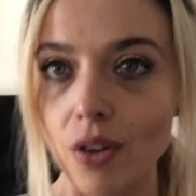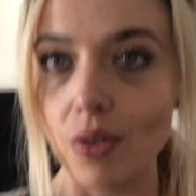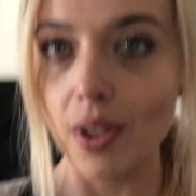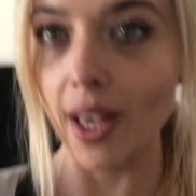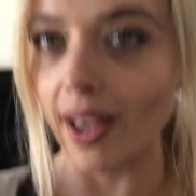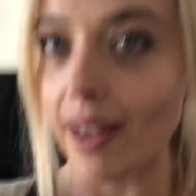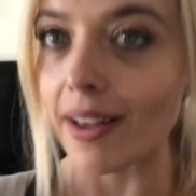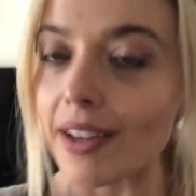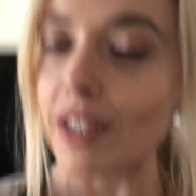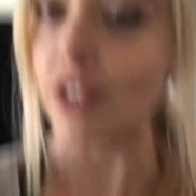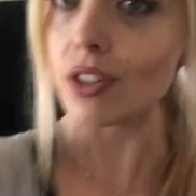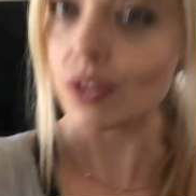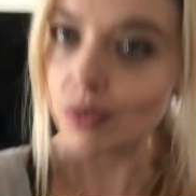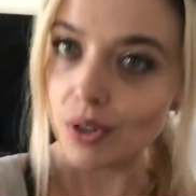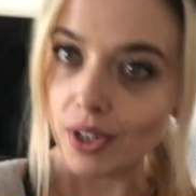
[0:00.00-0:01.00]
Okay,
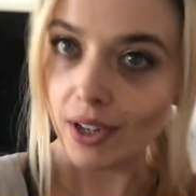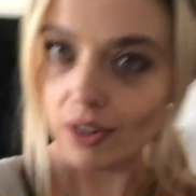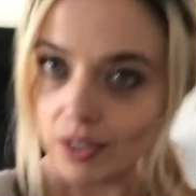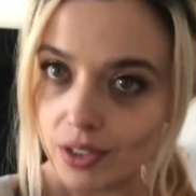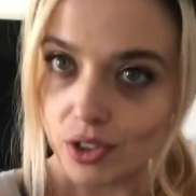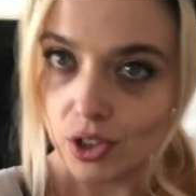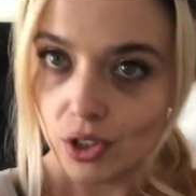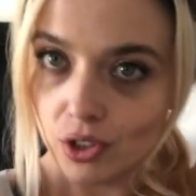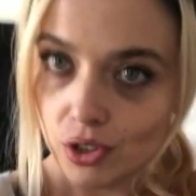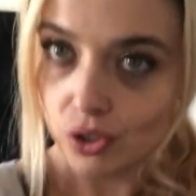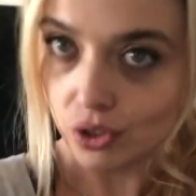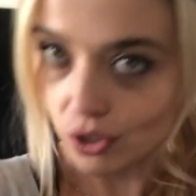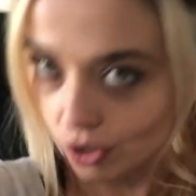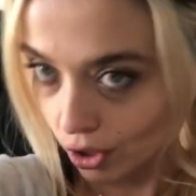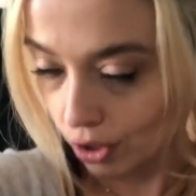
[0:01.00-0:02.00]
so the workout is
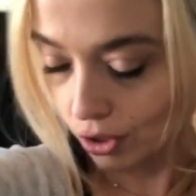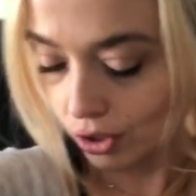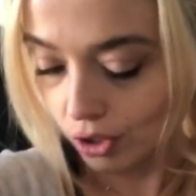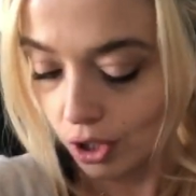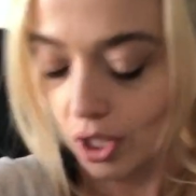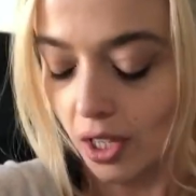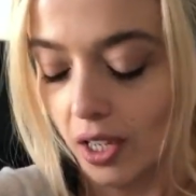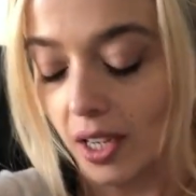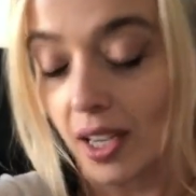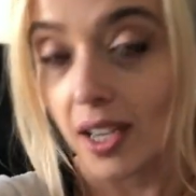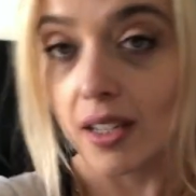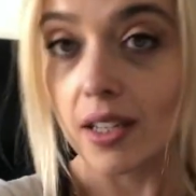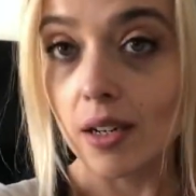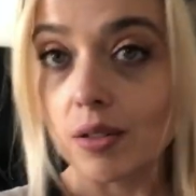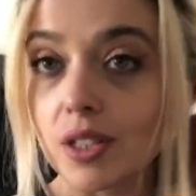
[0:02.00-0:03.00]
done.
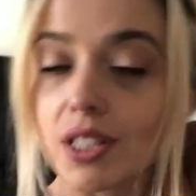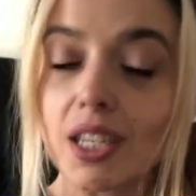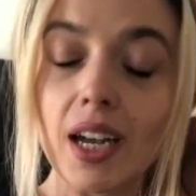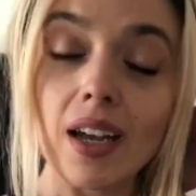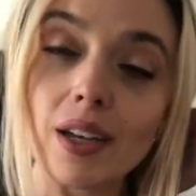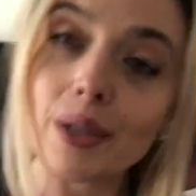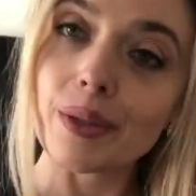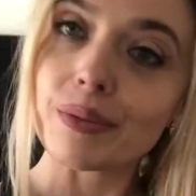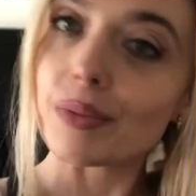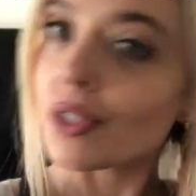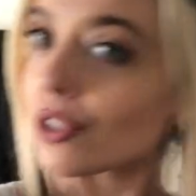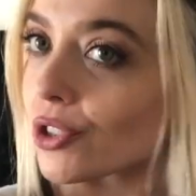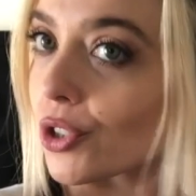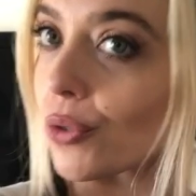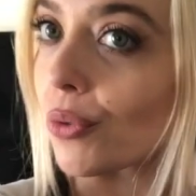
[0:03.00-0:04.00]
And now it's time
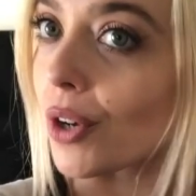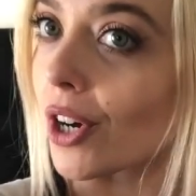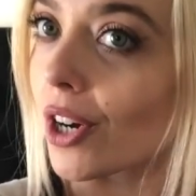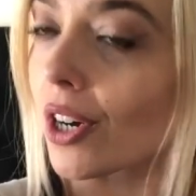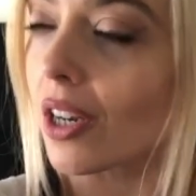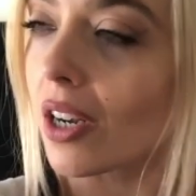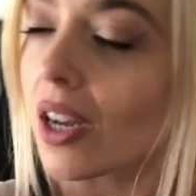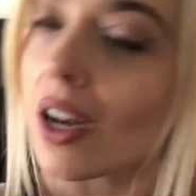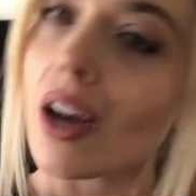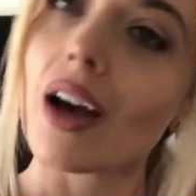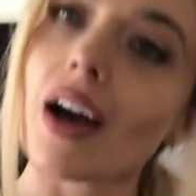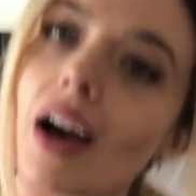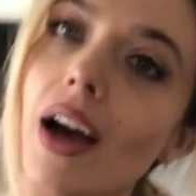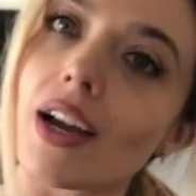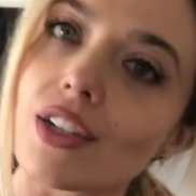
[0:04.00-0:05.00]
to work.
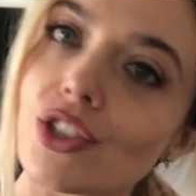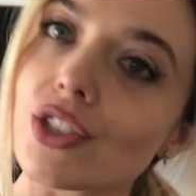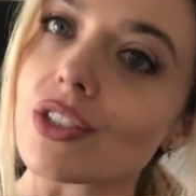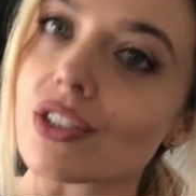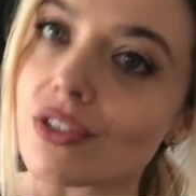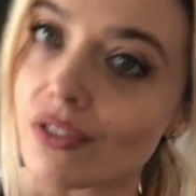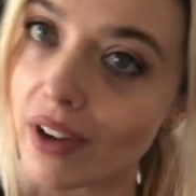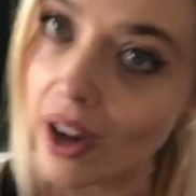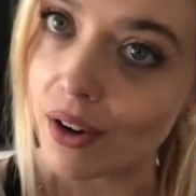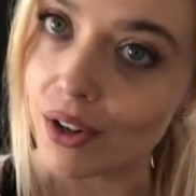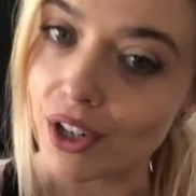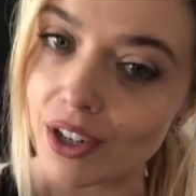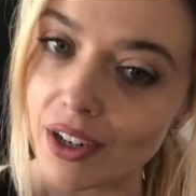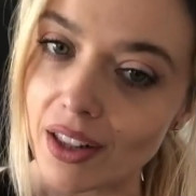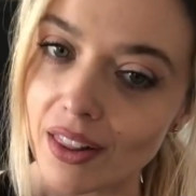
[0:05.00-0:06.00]
I just
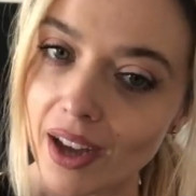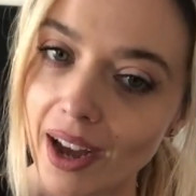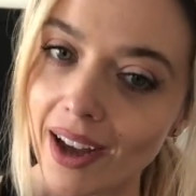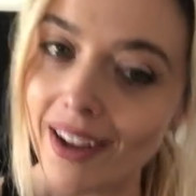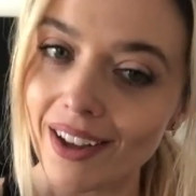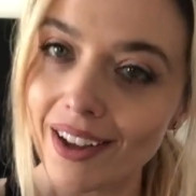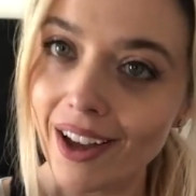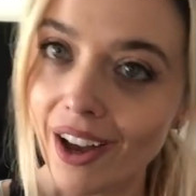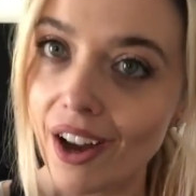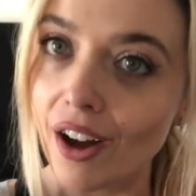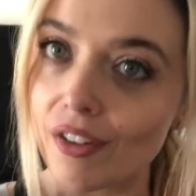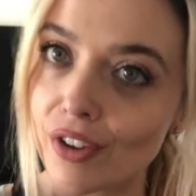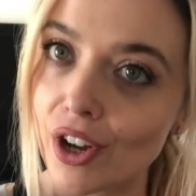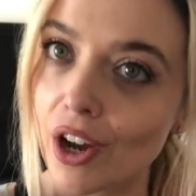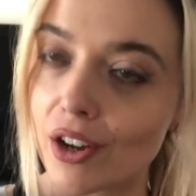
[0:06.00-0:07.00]
devoured that
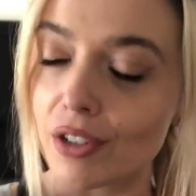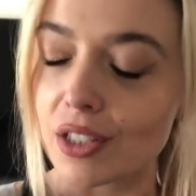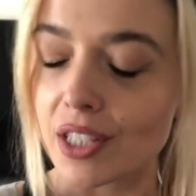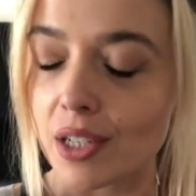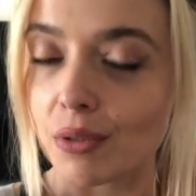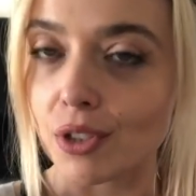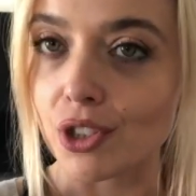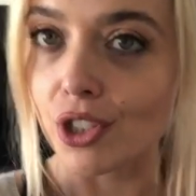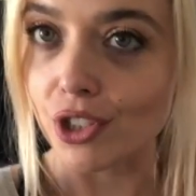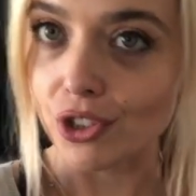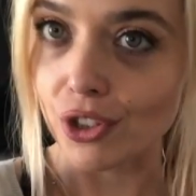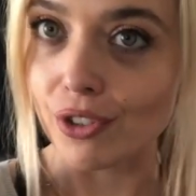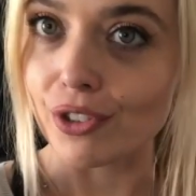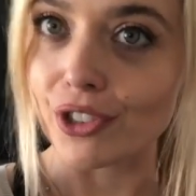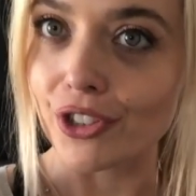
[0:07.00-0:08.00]
avocado sandwich I
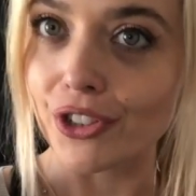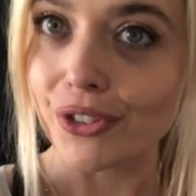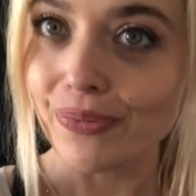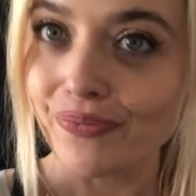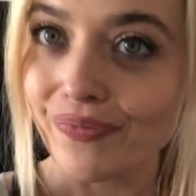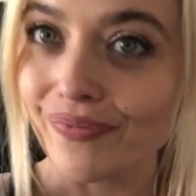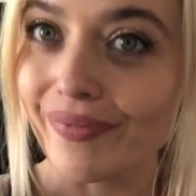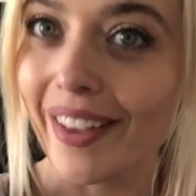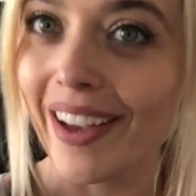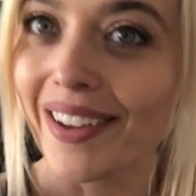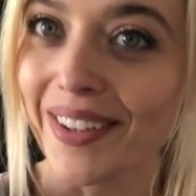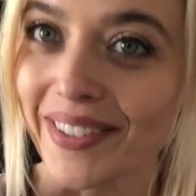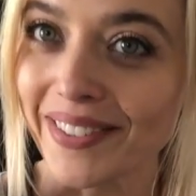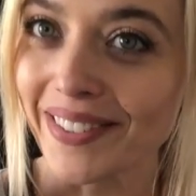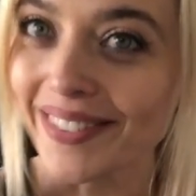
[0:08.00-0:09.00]
showed you.
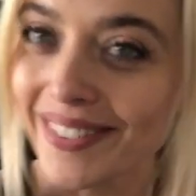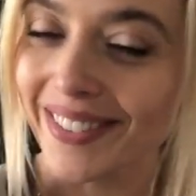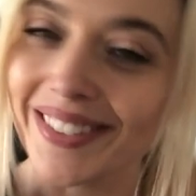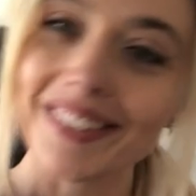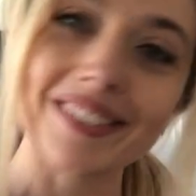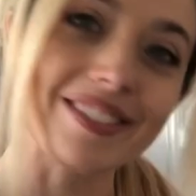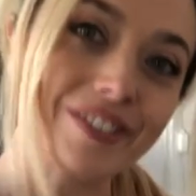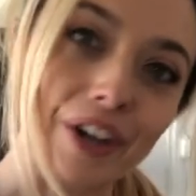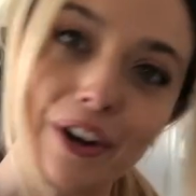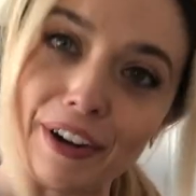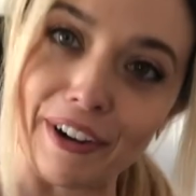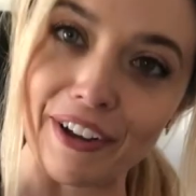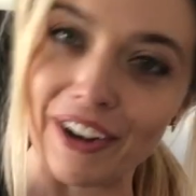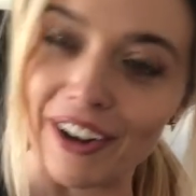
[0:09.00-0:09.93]
It's already